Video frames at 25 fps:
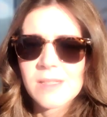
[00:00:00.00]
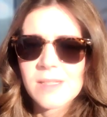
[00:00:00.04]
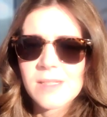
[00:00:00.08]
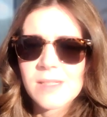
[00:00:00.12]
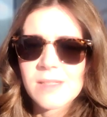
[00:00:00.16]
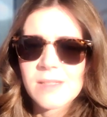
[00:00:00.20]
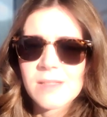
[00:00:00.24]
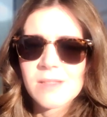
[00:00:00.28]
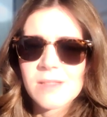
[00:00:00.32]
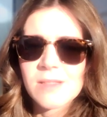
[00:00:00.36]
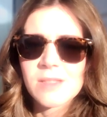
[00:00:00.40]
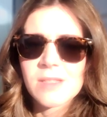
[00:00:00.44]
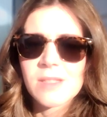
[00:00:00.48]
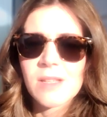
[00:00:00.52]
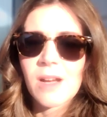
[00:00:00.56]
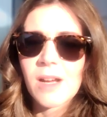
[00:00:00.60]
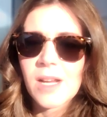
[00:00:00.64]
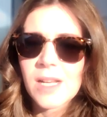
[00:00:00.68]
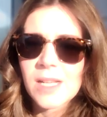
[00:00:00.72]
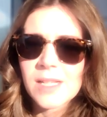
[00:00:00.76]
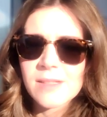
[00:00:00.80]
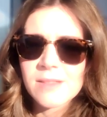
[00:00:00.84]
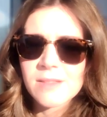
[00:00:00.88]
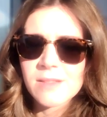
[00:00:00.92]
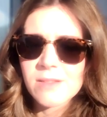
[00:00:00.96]
in
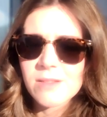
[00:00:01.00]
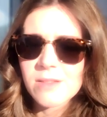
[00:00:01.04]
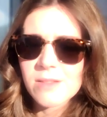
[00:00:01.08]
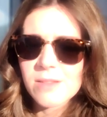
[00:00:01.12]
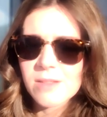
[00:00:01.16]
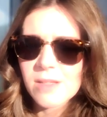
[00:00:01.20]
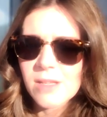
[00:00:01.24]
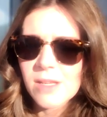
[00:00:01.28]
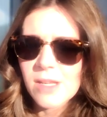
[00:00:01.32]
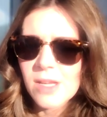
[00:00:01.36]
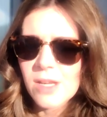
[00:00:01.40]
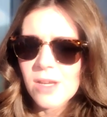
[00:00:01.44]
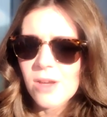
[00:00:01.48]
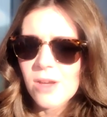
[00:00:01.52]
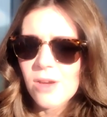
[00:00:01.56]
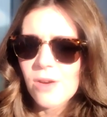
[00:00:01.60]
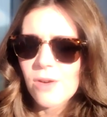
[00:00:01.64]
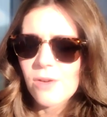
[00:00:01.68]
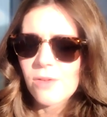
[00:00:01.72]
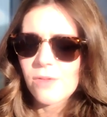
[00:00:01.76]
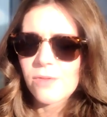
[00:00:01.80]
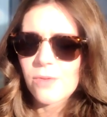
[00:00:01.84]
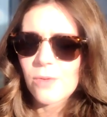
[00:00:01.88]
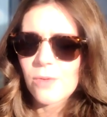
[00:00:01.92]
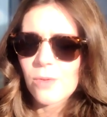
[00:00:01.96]
silence
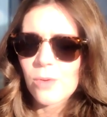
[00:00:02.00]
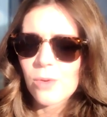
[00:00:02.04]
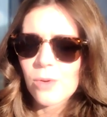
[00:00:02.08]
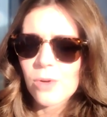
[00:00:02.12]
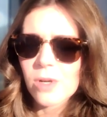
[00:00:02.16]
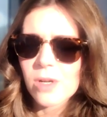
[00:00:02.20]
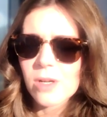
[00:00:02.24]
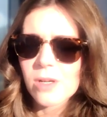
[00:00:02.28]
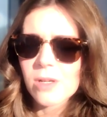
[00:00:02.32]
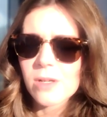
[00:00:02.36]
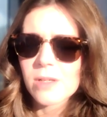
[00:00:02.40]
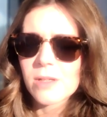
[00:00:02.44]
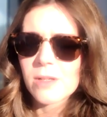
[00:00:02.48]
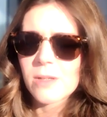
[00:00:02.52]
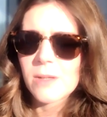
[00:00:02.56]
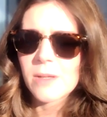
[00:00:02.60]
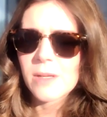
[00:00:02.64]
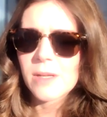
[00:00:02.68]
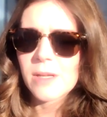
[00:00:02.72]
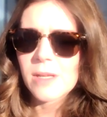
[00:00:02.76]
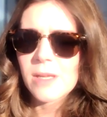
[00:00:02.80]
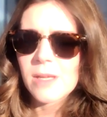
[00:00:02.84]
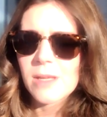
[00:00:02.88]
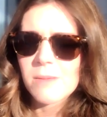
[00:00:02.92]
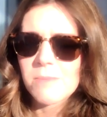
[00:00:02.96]
for
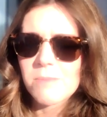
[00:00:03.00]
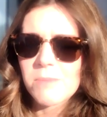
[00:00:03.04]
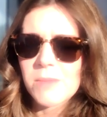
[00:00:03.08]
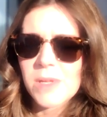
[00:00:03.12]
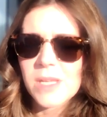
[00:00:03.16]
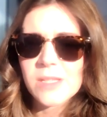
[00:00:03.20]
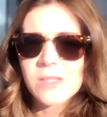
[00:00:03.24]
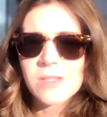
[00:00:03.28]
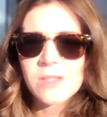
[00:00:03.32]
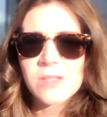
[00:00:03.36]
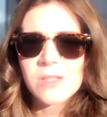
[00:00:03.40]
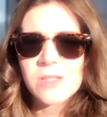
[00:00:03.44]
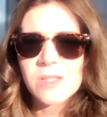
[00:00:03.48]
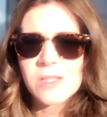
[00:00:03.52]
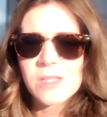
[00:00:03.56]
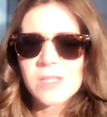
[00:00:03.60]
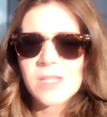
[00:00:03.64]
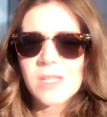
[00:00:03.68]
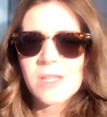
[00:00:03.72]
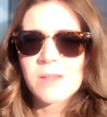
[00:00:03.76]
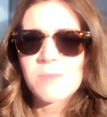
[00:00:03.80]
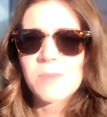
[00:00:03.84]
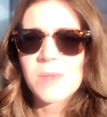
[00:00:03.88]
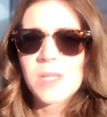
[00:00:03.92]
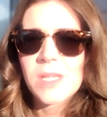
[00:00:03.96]
messages
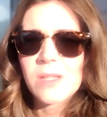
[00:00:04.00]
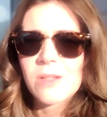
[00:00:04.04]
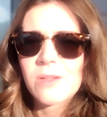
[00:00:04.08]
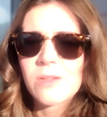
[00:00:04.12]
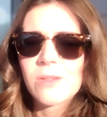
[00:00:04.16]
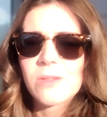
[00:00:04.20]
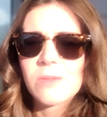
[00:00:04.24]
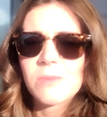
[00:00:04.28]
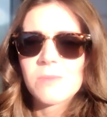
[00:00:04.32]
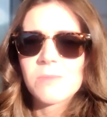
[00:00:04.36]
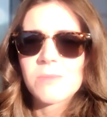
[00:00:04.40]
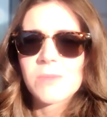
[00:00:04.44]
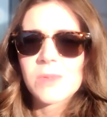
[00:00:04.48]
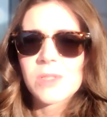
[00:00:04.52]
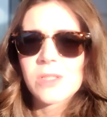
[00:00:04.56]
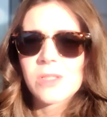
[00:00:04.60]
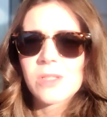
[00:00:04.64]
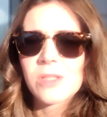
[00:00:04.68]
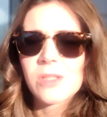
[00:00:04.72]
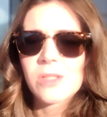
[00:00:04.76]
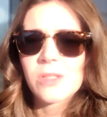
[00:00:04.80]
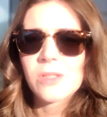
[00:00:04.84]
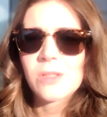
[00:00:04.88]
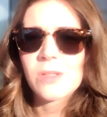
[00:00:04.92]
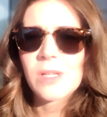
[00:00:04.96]
that may come
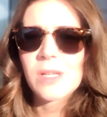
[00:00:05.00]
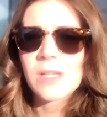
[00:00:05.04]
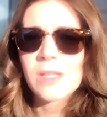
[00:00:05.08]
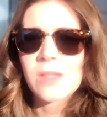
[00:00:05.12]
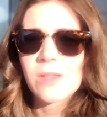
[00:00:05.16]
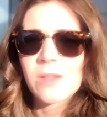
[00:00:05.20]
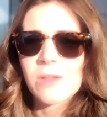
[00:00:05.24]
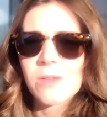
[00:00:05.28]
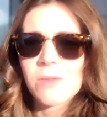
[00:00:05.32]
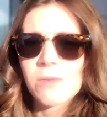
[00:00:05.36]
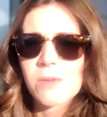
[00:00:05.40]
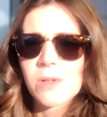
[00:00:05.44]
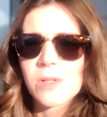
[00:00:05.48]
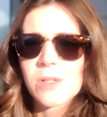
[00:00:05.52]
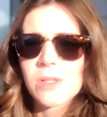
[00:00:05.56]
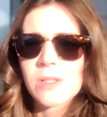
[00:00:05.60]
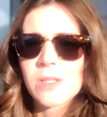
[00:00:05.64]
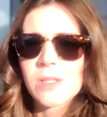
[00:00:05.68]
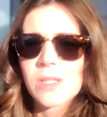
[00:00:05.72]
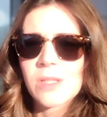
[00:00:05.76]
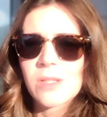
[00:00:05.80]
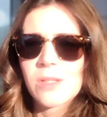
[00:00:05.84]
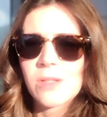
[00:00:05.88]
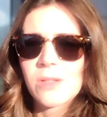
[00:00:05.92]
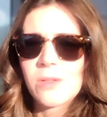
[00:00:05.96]
to and through
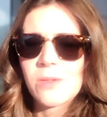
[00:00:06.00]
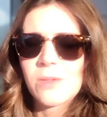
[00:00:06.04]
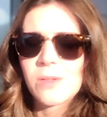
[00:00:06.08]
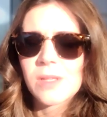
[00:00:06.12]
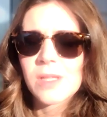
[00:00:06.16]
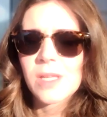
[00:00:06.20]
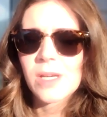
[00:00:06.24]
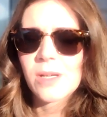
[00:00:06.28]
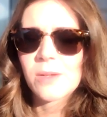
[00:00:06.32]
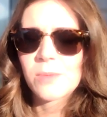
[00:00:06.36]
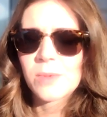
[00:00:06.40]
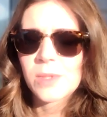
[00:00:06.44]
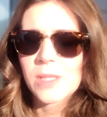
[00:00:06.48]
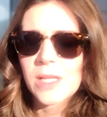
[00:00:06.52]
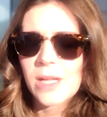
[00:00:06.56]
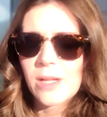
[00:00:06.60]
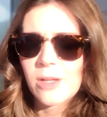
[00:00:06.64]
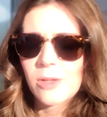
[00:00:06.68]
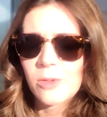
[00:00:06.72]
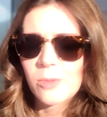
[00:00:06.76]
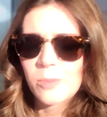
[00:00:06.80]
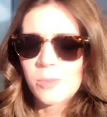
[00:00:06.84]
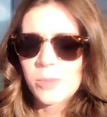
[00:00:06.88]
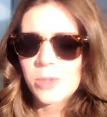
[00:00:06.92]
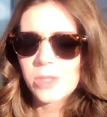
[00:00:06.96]
you that will
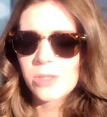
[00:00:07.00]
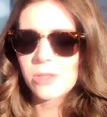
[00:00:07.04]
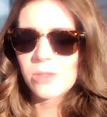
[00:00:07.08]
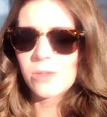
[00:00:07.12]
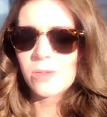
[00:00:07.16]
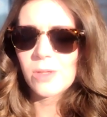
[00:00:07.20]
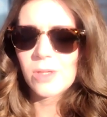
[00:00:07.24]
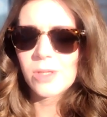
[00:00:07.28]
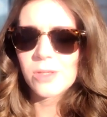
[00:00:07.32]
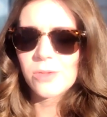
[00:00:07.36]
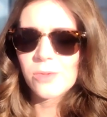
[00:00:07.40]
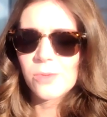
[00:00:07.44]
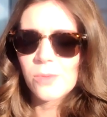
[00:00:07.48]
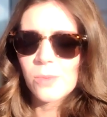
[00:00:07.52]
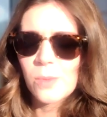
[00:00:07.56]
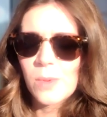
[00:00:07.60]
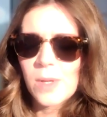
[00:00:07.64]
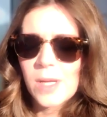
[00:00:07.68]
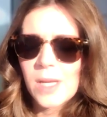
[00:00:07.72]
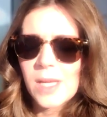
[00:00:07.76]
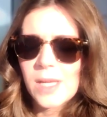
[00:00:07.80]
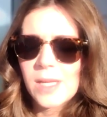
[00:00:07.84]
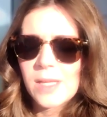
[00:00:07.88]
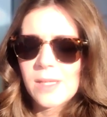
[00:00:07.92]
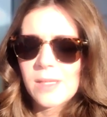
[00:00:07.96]
help you on your
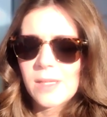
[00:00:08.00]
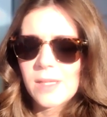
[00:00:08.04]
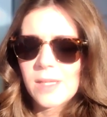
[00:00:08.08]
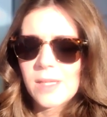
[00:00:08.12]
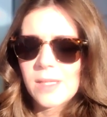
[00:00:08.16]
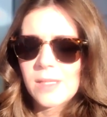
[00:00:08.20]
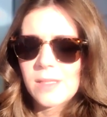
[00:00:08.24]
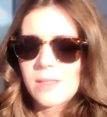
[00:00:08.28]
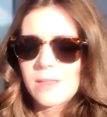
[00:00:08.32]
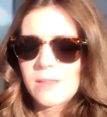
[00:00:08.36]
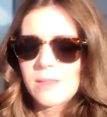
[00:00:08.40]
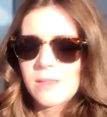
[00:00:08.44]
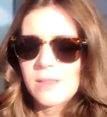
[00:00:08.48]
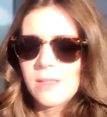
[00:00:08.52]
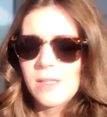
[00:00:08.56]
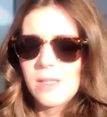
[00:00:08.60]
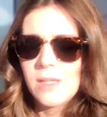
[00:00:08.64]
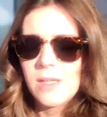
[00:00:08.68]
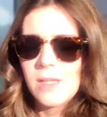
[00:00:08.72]
way in